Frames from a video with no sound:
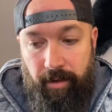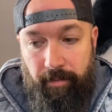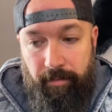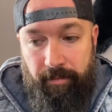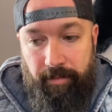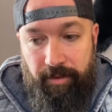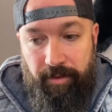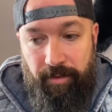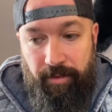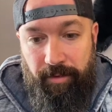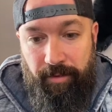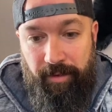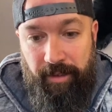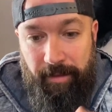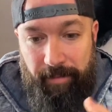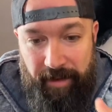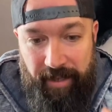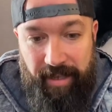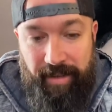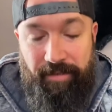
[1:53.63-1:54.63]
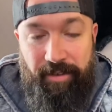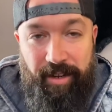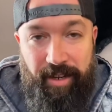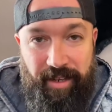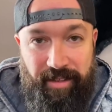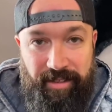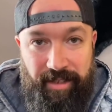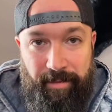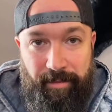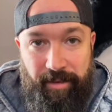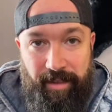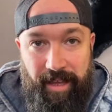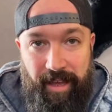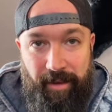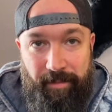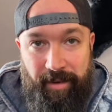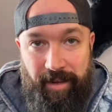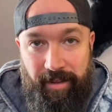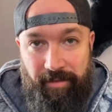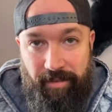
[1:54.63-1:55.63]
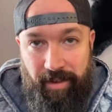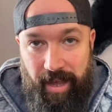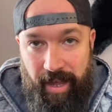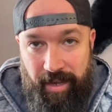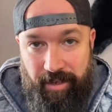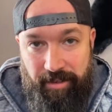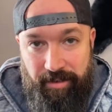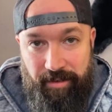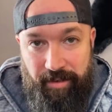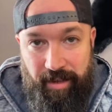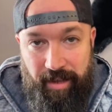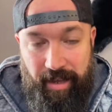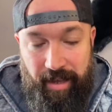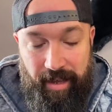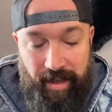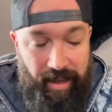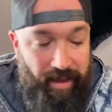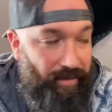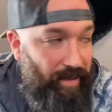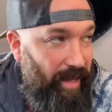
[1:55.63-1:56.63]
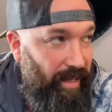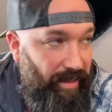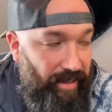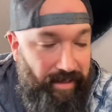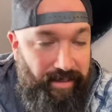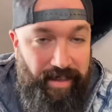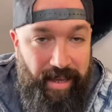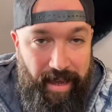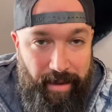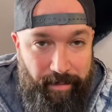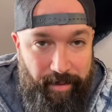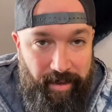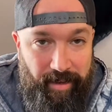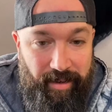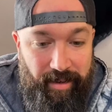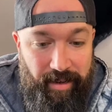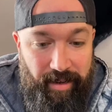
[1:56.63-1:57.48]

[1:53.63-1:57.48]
So let me give you an example. How many of you have had this happen?